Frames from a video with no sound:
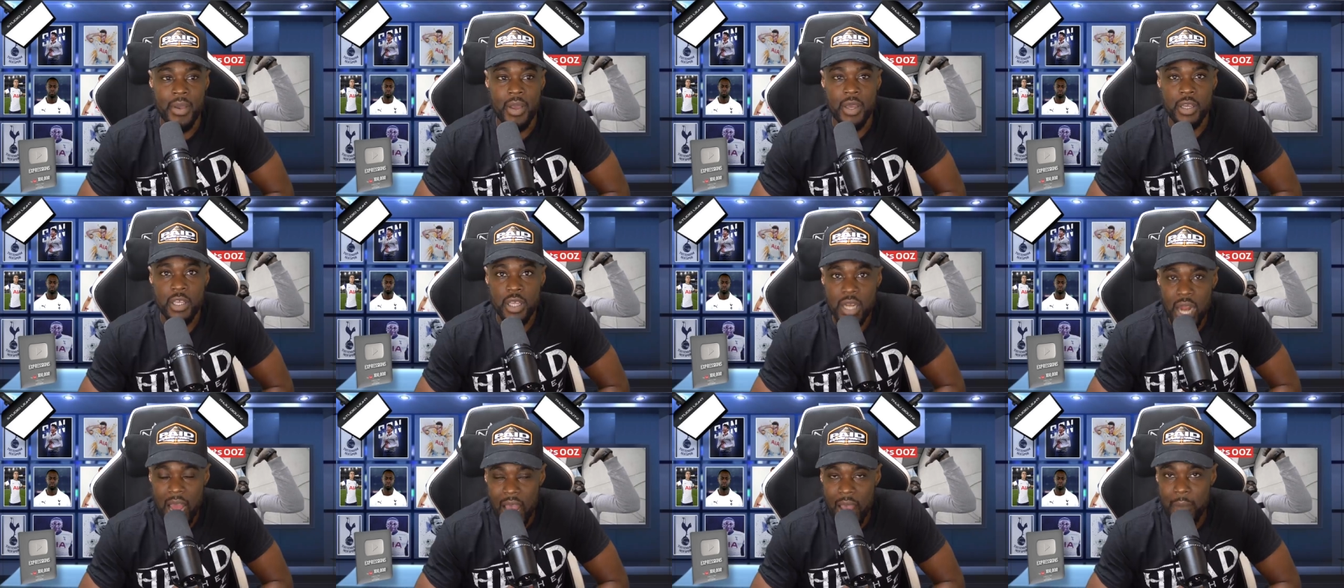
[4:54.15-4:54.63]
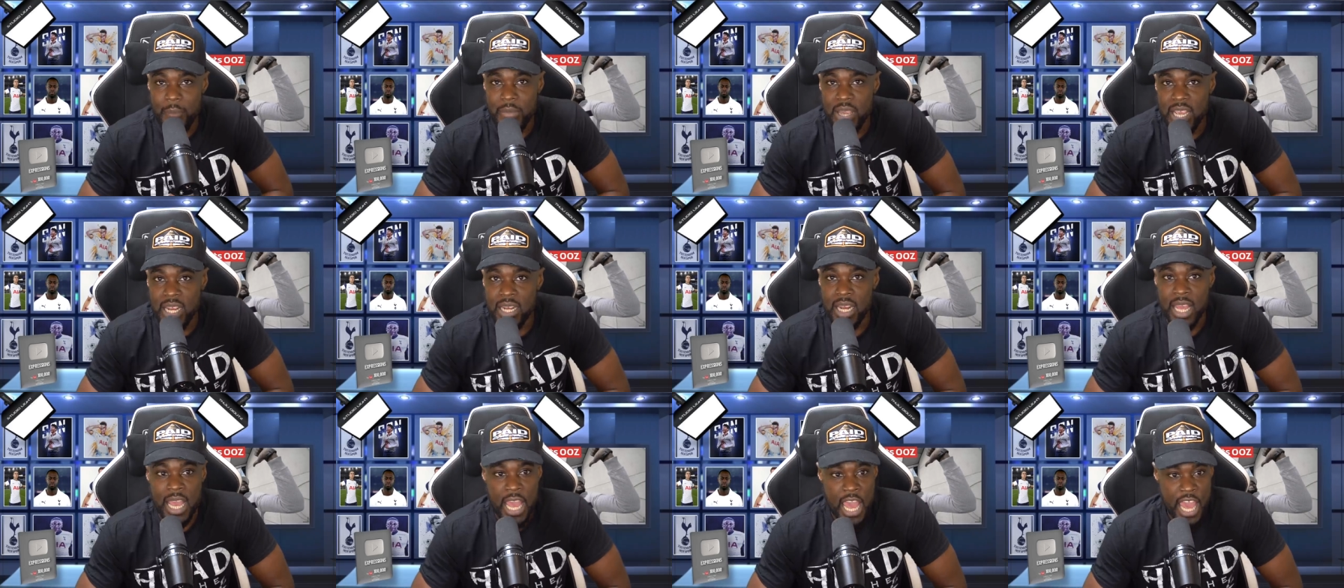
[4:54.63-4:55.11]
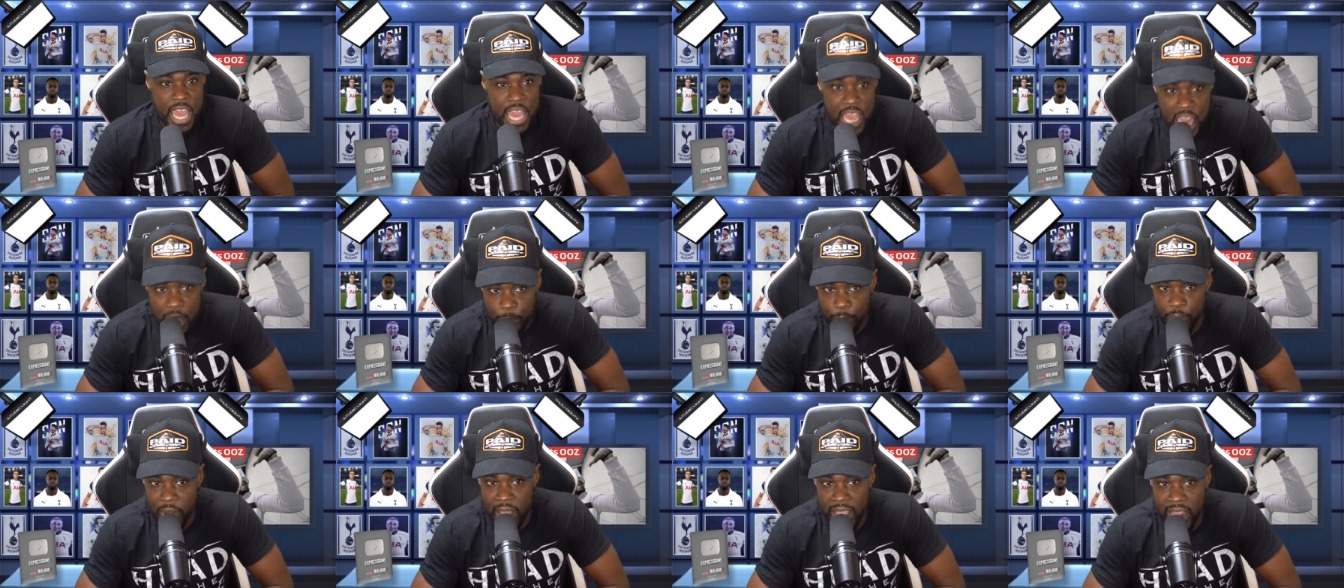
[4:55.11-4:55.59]
You know what I mean?
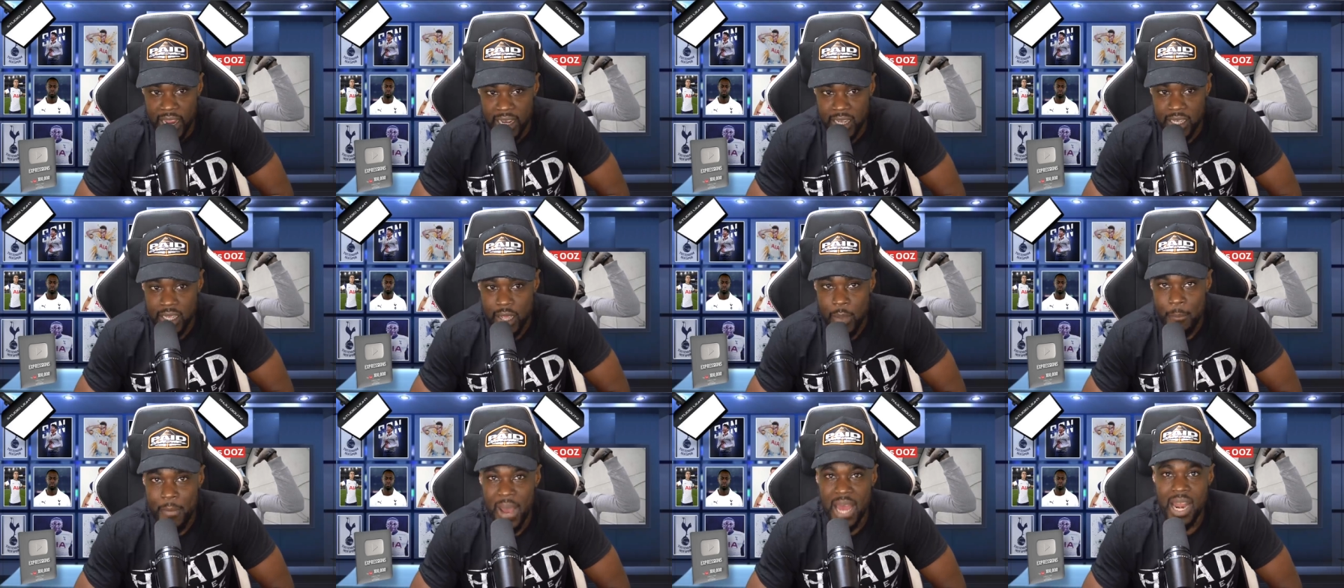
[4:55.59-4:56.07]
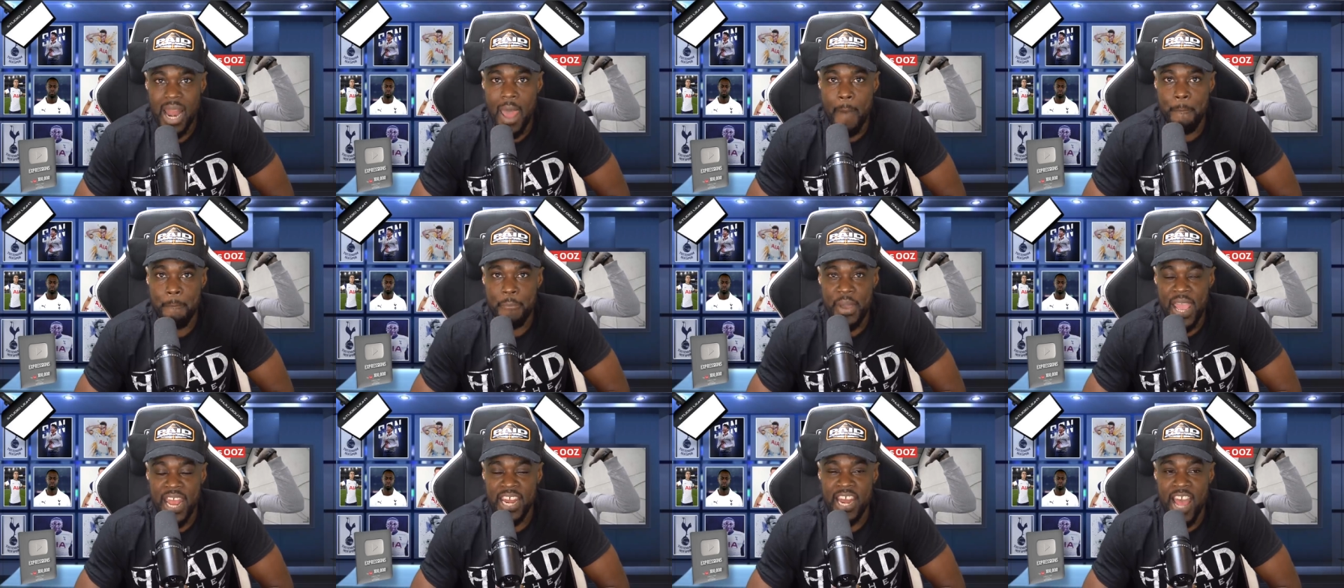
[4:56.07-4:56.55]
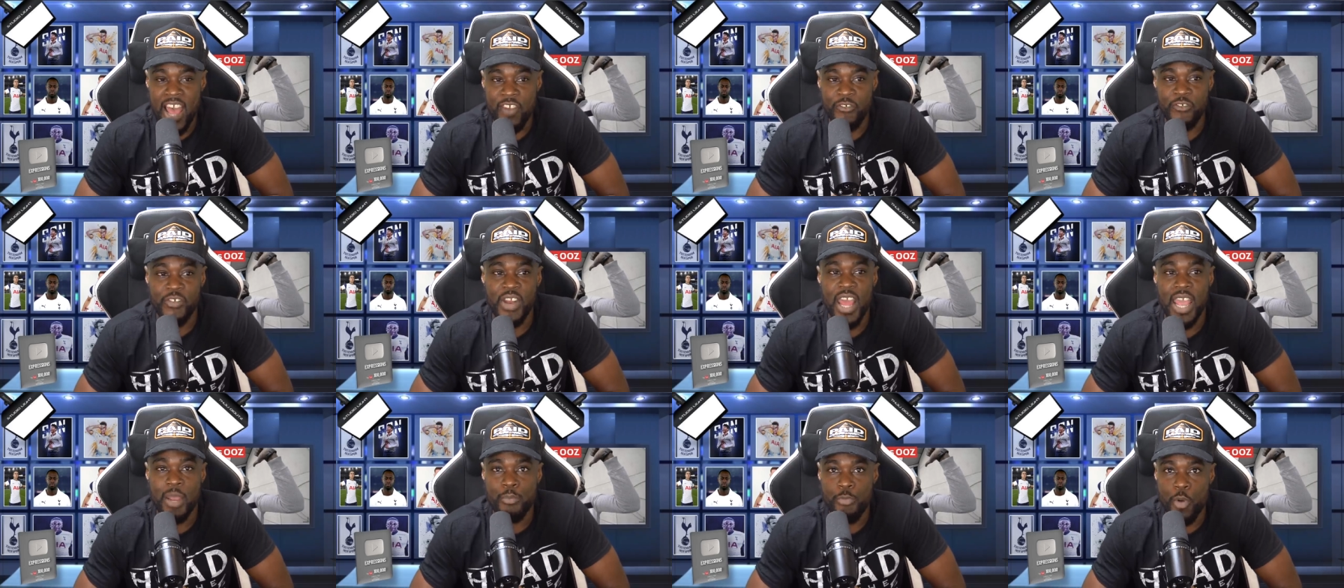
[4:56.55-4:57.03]
He played, man, like Ben
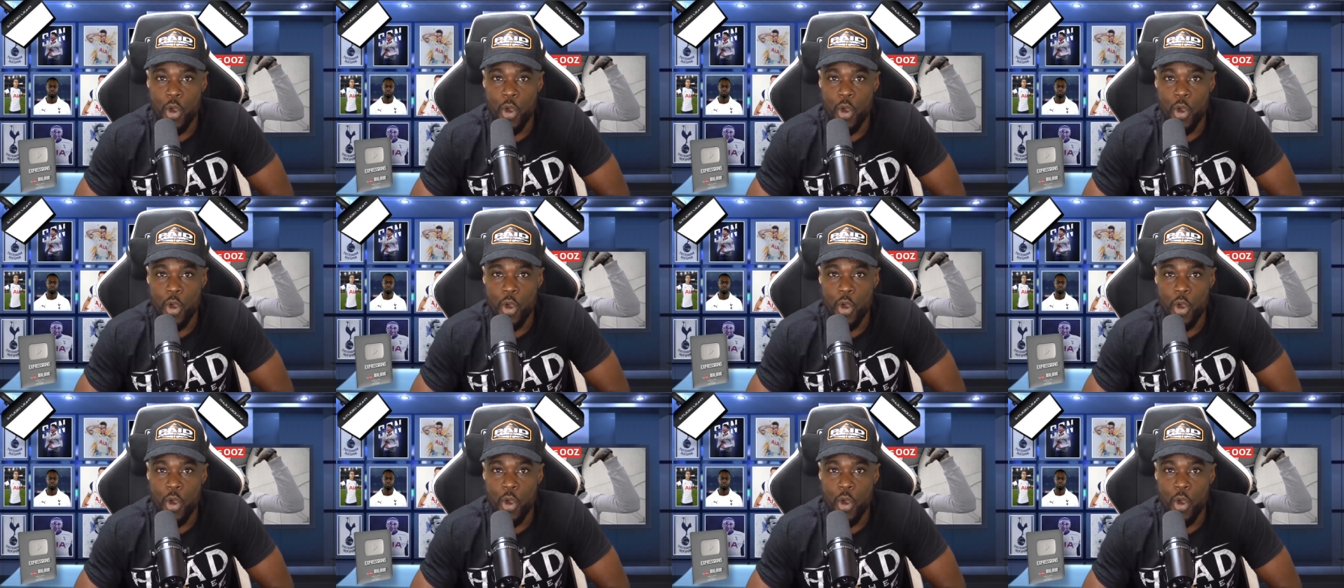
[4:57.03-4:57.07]
Affleck,